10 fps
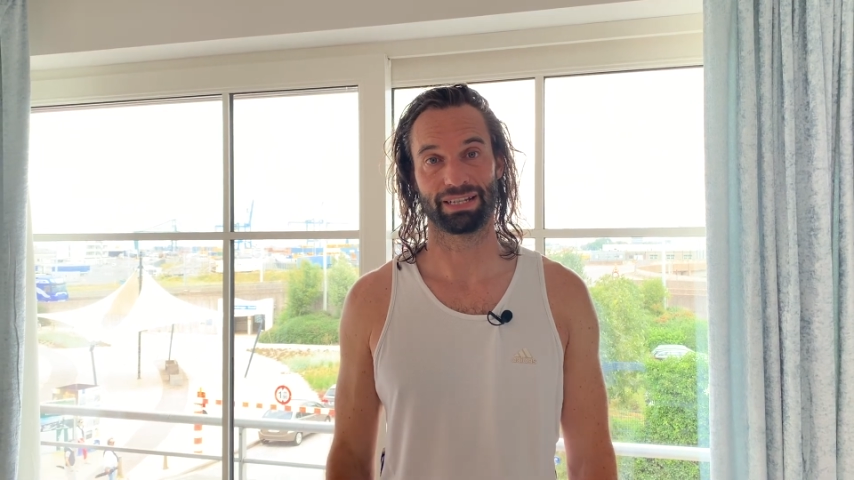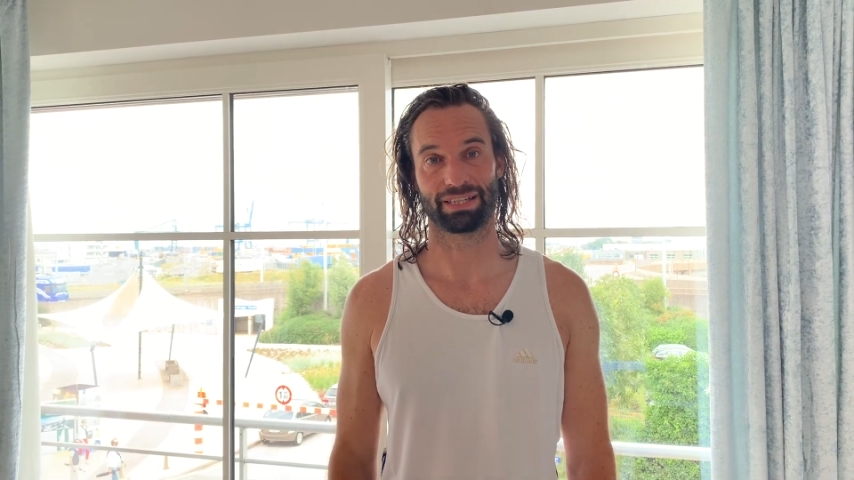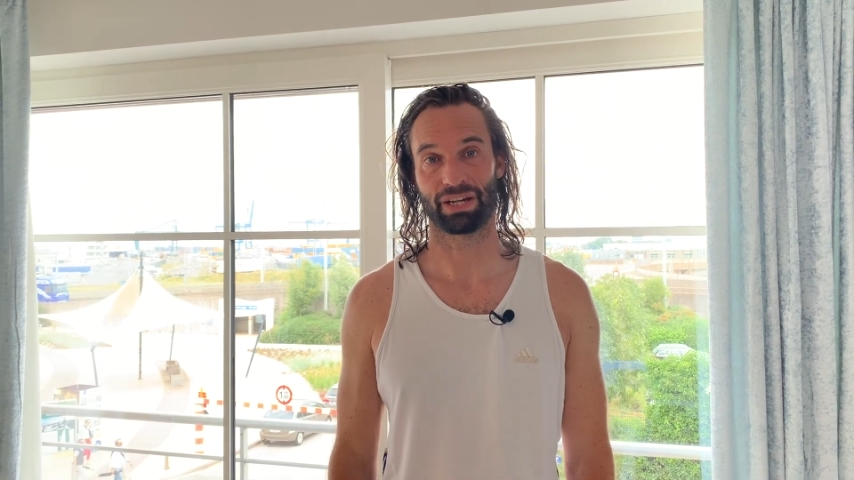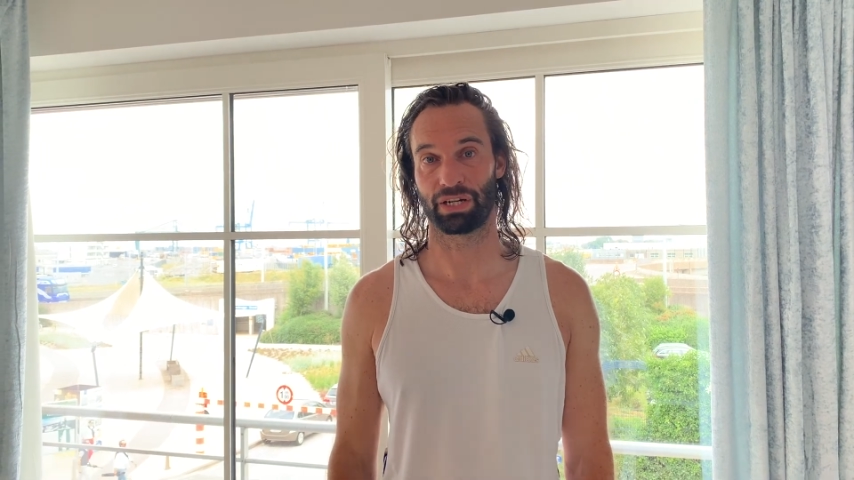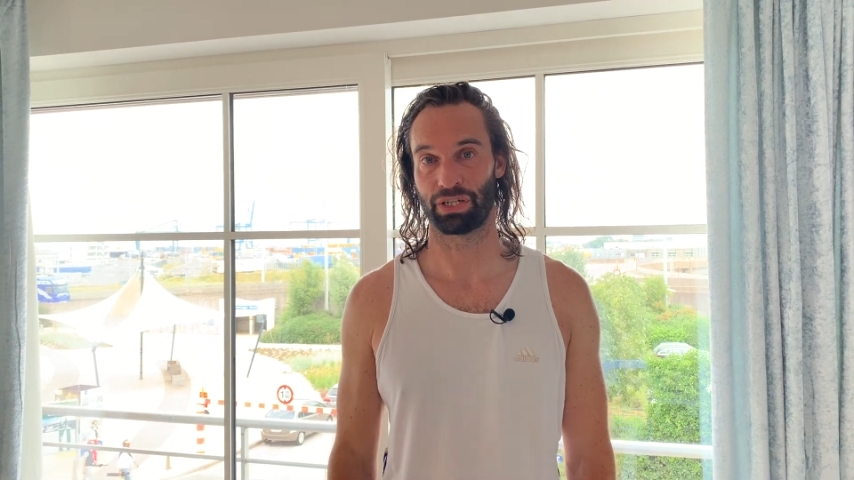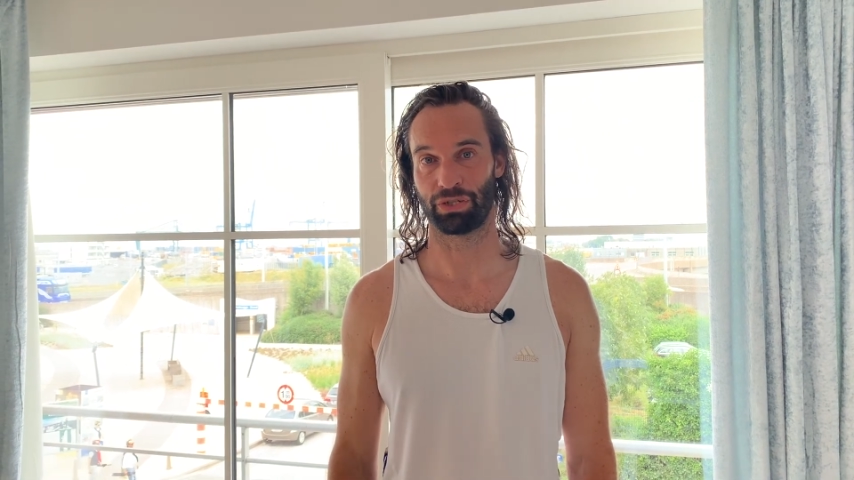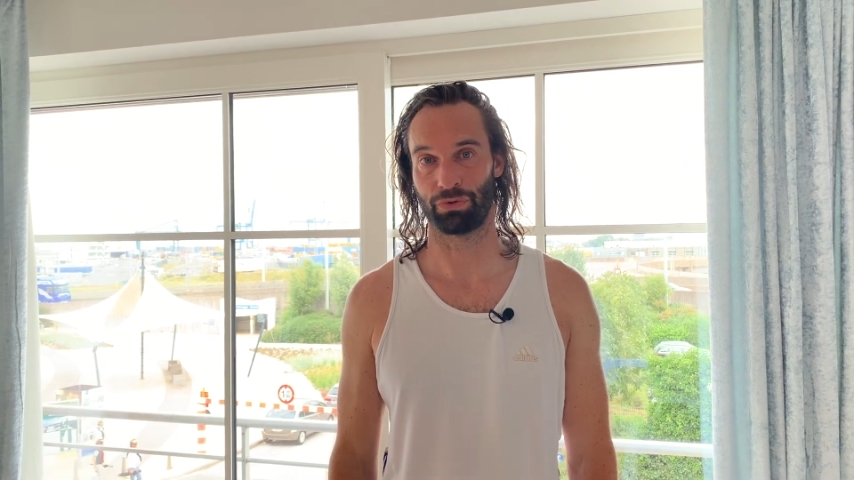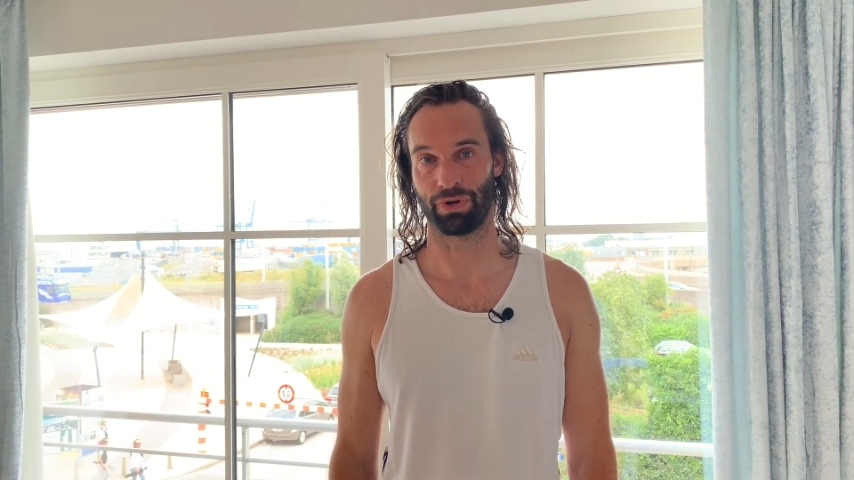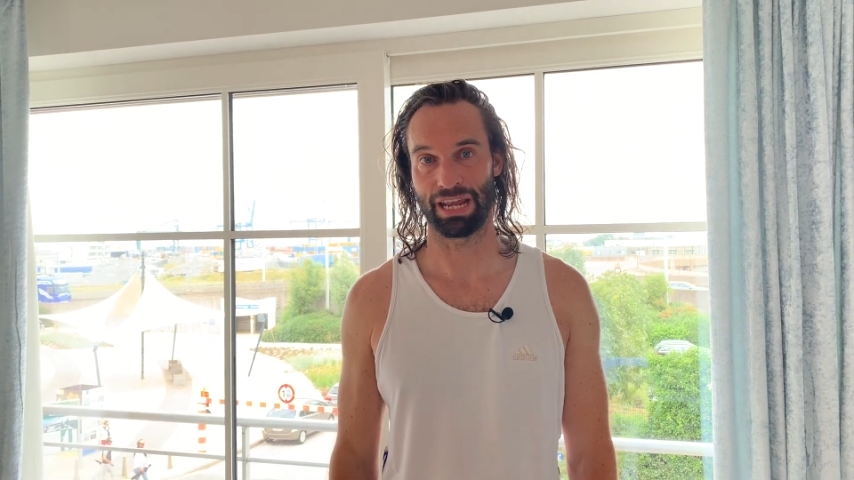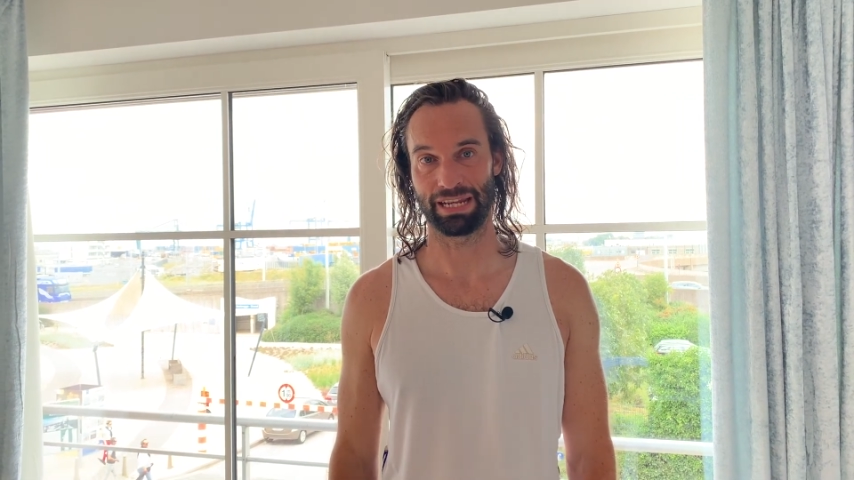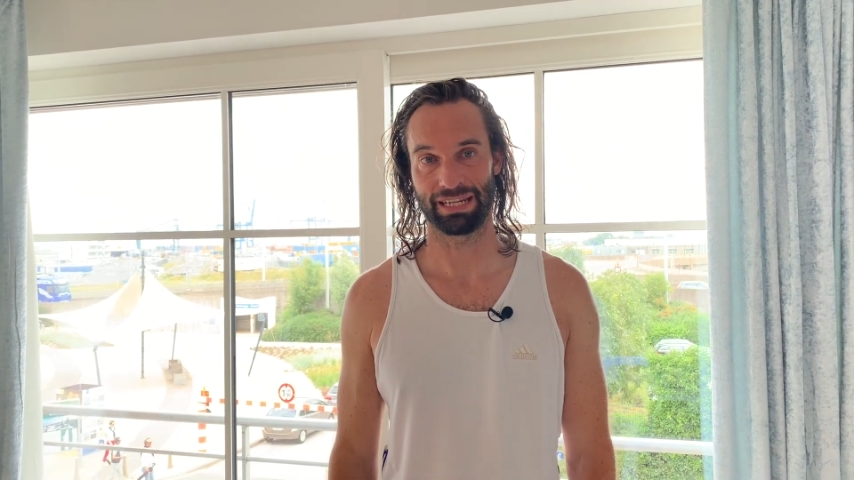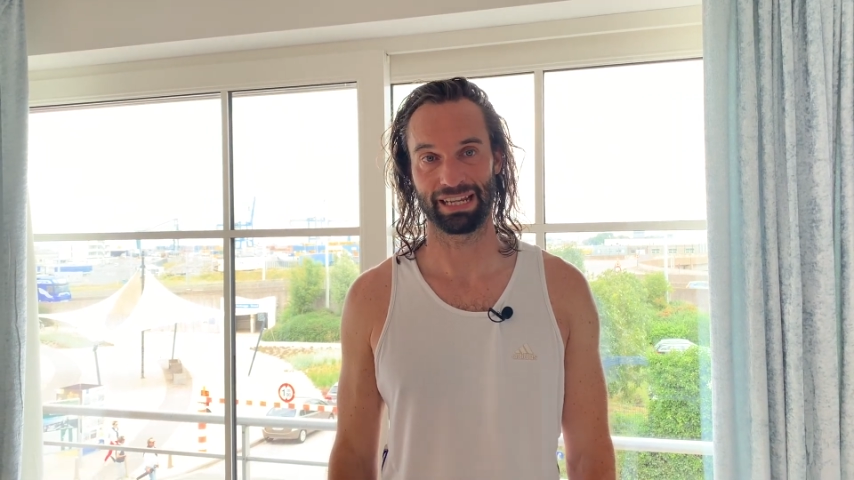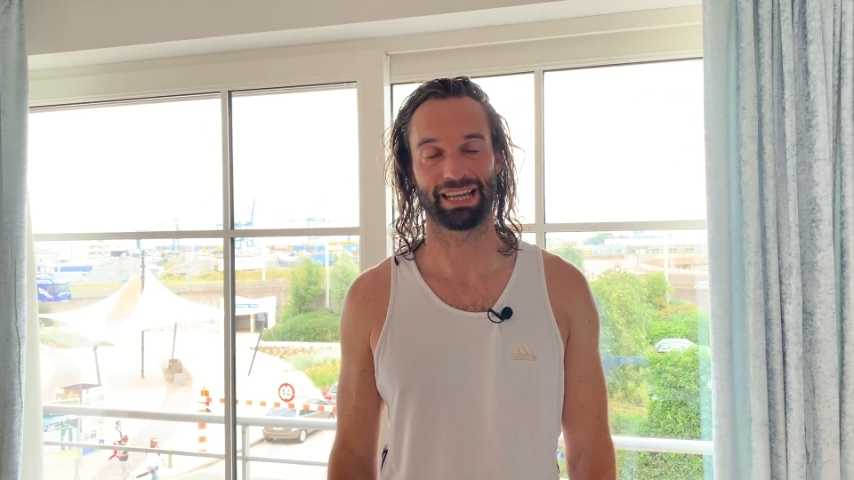started to rain.